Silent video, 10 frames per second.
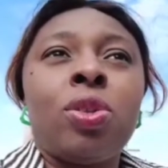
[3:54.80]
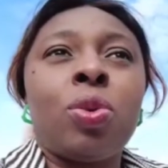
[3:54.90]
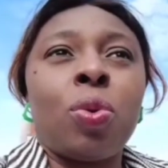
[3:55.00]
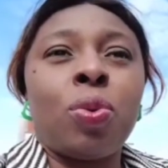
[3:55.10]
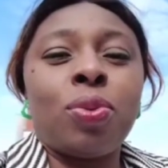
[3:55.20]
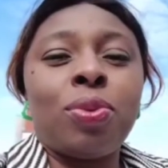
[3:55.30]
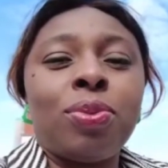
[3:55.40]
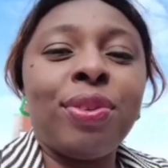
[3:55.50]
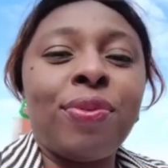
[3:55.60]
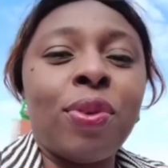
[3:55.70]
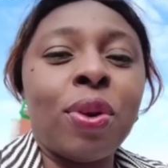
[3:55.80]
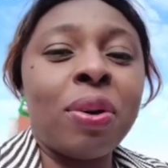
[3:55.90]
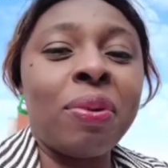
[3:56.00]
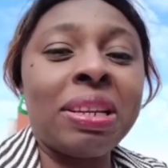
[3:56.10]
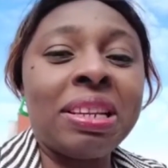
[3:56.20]
the same. If you
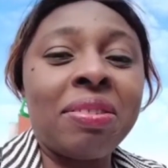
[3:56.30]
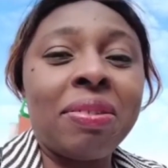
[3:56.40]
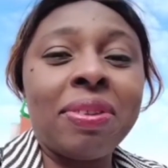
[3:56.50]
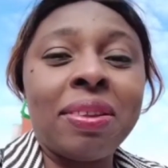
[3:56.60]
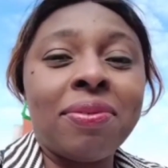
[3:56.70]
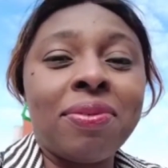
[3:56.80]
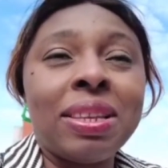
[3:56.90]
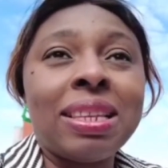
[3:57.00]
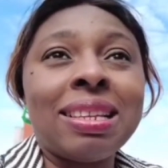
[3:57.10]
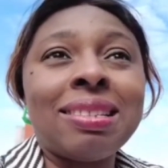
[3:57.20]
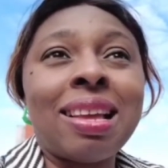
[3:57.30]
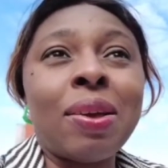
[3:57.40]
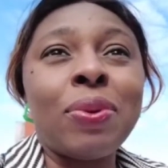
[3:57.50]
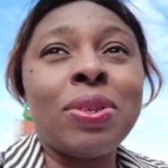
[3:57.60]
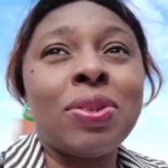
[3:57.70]
are already living in Finland,
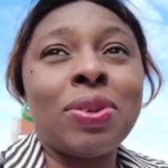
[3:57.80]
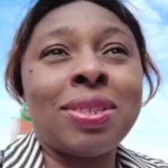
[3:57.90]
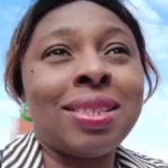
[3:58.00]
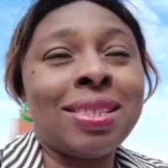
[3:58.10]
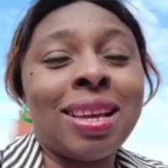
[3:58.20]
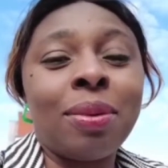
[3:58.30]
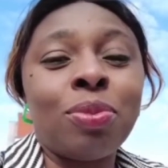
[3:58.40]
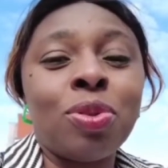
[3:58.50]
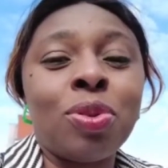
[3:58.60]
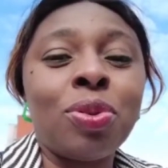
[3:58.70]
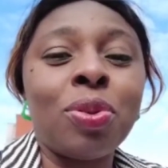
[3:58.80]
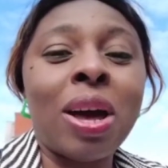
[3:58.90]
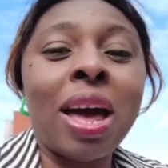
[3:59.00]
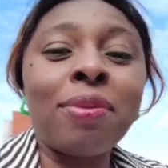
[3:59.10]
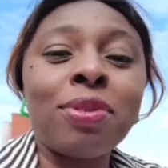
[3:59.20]
now is just the time to, you know,
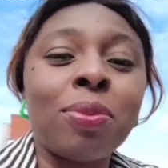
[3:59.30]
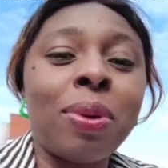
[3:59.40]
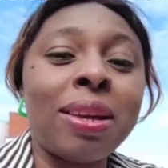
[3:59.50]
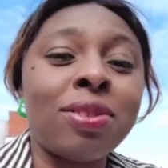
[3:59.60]
have some